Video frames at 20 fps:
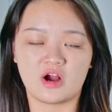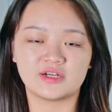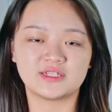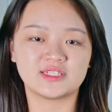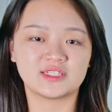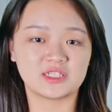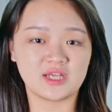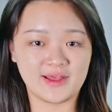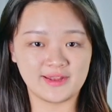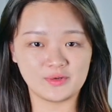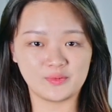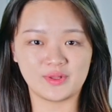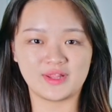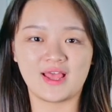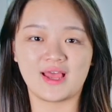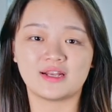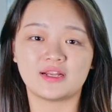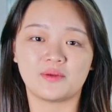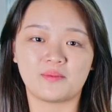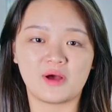are designed with
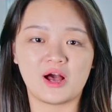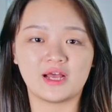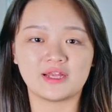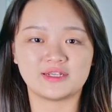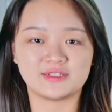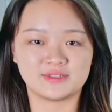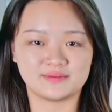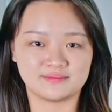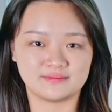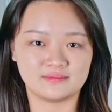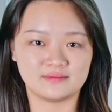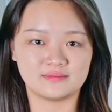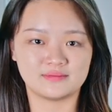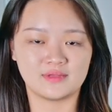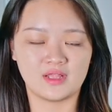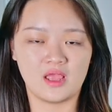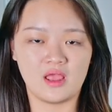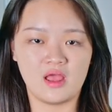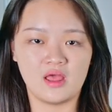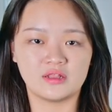that in mind.
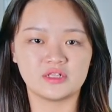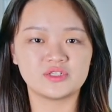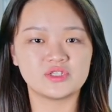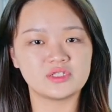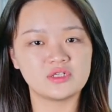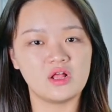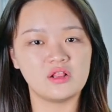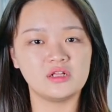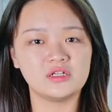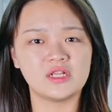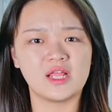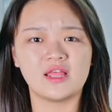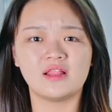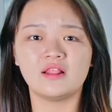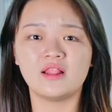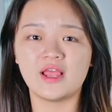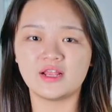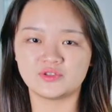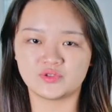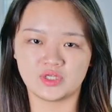The solid
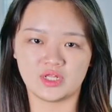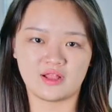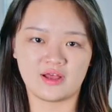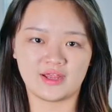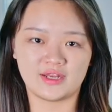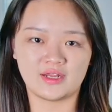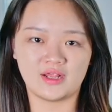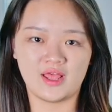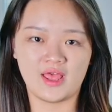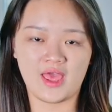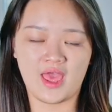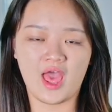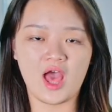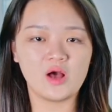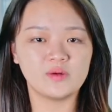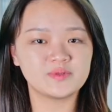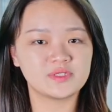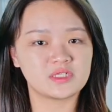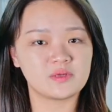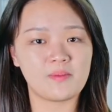electrolyte
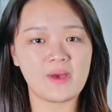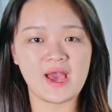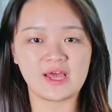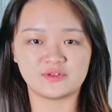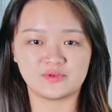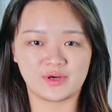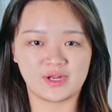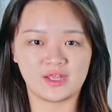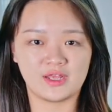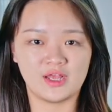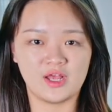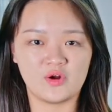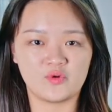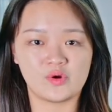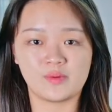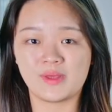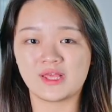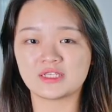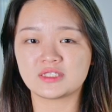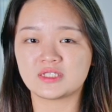helps the battery
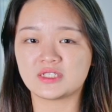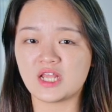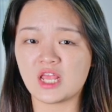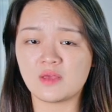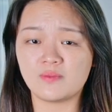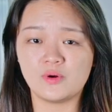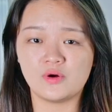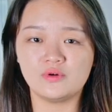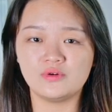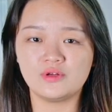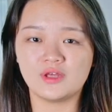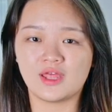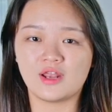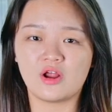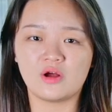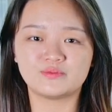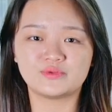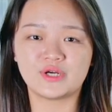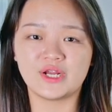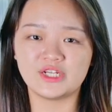remain stable and
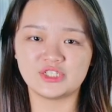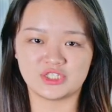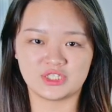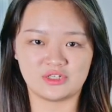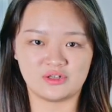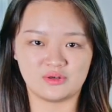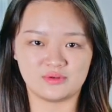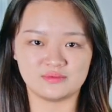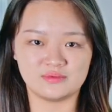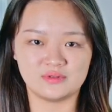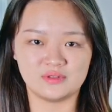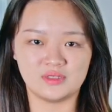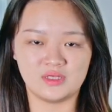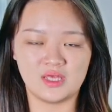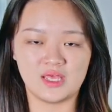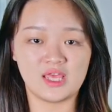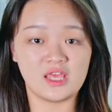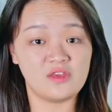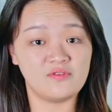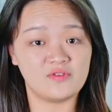operational,
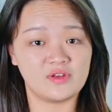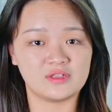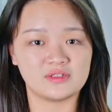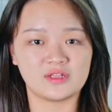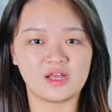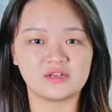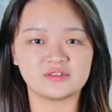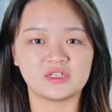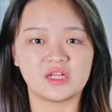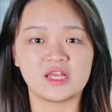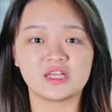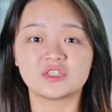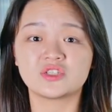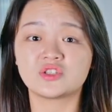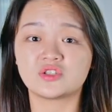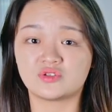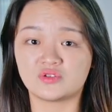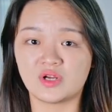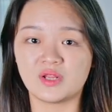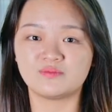even under
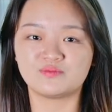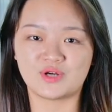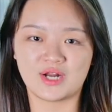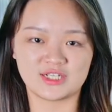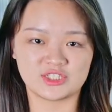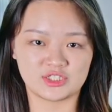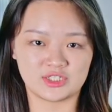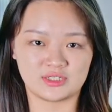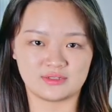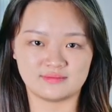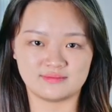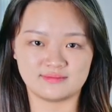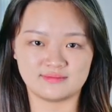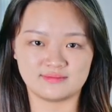extreme pressure.